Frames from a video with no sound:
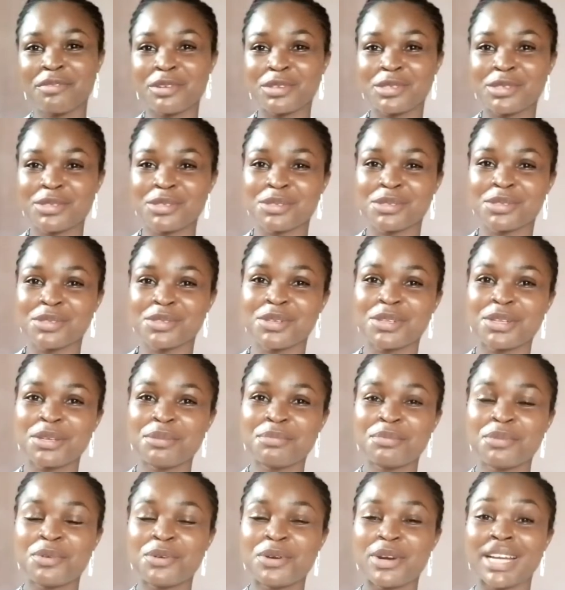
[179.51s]
us to study
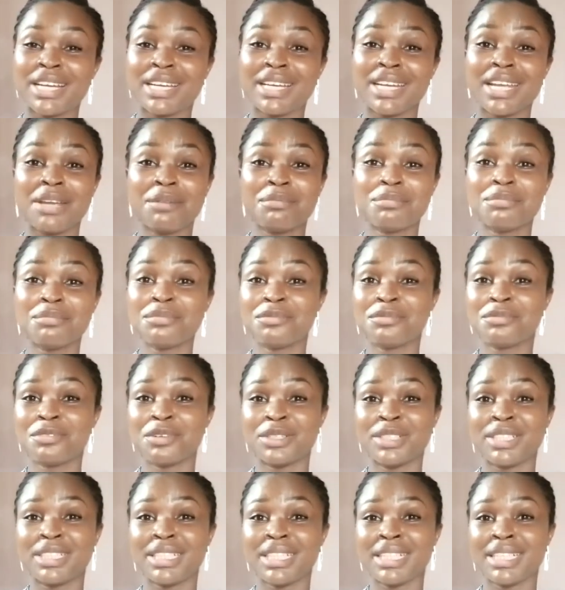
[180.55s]
more and aim for
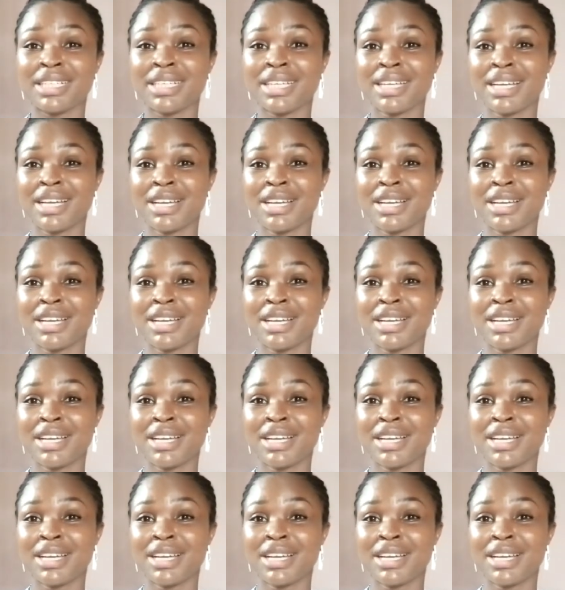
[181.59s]
the